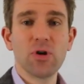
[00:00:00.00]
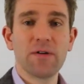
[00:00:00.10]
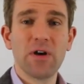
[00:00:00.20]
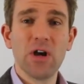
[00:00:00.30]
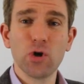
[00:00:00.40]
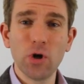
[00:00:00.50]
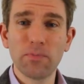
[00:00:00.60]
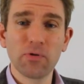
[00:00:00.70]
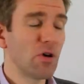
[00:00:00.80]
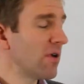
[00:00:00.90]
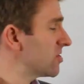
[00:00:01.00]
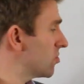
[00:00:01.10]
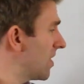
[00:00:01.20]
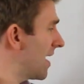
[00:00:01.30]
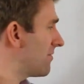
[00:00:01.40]
You have good progress
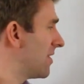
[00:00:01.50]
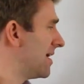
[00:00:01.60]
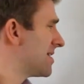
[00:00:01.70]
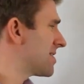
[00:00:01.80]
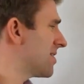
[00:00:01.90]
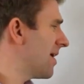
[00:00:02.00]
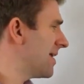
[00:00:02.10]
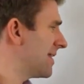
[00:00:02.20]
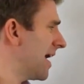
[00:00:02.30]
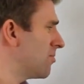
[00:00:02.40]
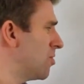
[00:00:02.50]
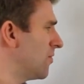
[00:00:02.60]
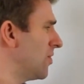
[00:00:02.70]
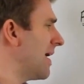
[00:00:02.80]
or you have slight down move and you